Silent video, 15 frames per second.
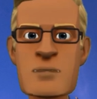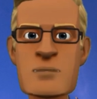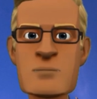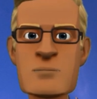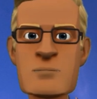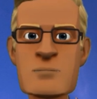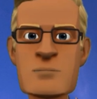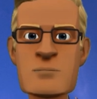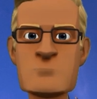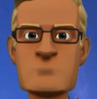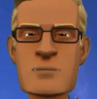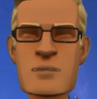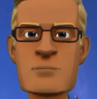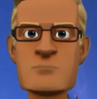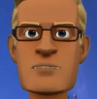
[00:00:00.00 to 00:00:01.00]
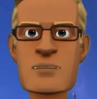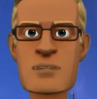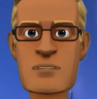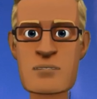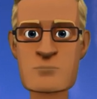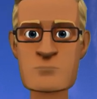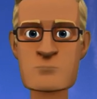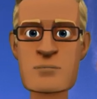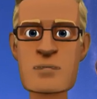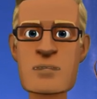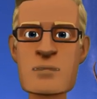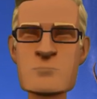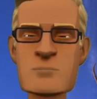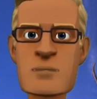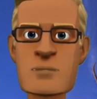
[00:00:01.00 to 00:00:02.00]
to you directly
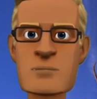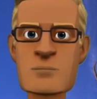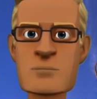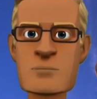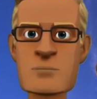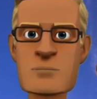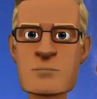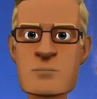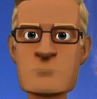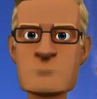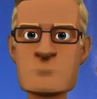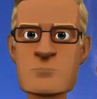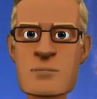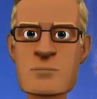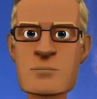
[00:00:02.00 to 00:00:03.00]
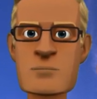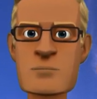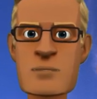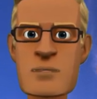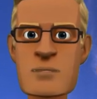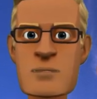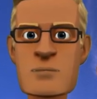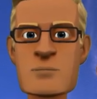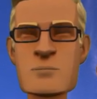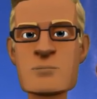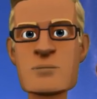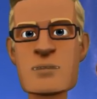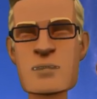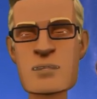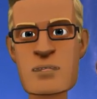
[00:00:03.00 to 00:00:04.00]
to you in verse 10.
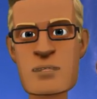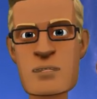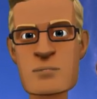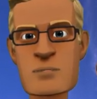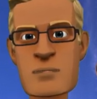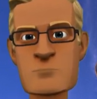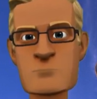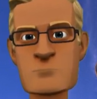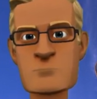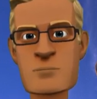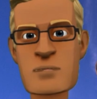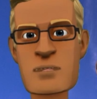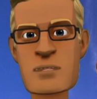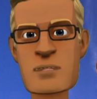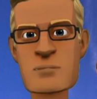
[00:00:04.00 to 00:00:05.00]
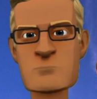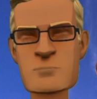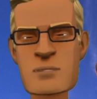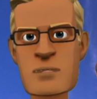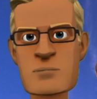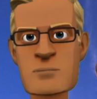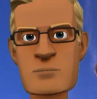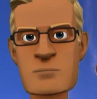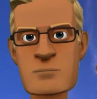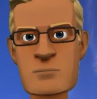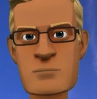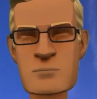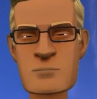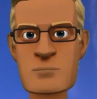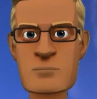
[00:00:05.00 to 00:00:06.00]
That's Isaiah 41:10.
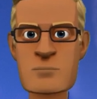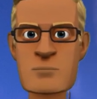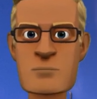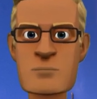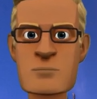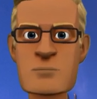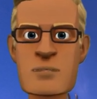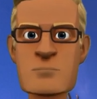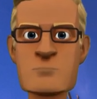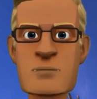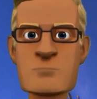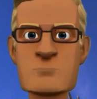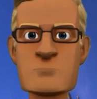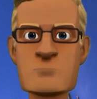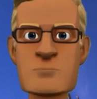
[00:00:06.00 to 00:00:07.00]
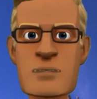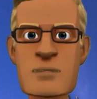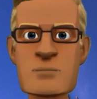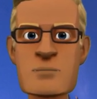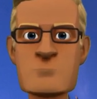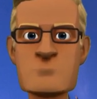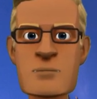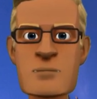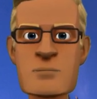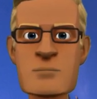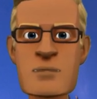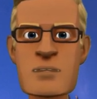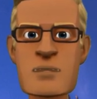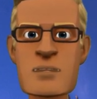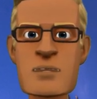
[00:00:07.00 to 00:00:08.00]
Do not
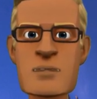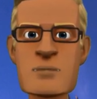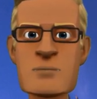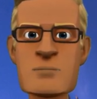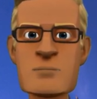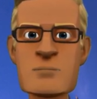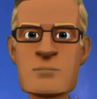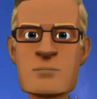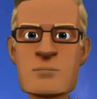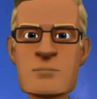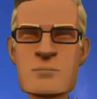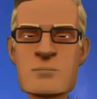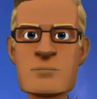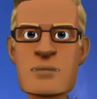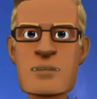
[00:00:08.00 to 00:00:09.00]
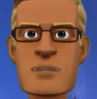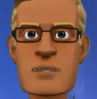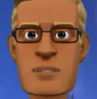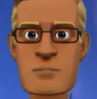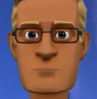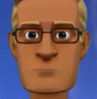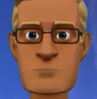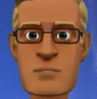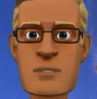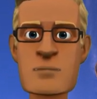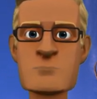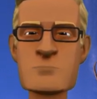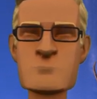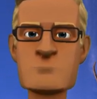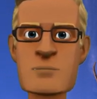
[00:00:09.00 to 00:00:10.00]
be afraid, for I
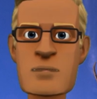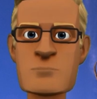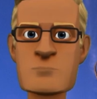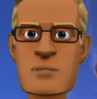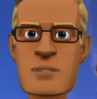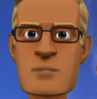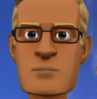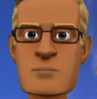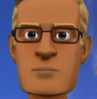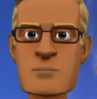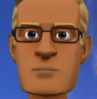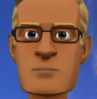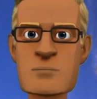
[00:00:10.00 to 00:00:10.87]
am with you.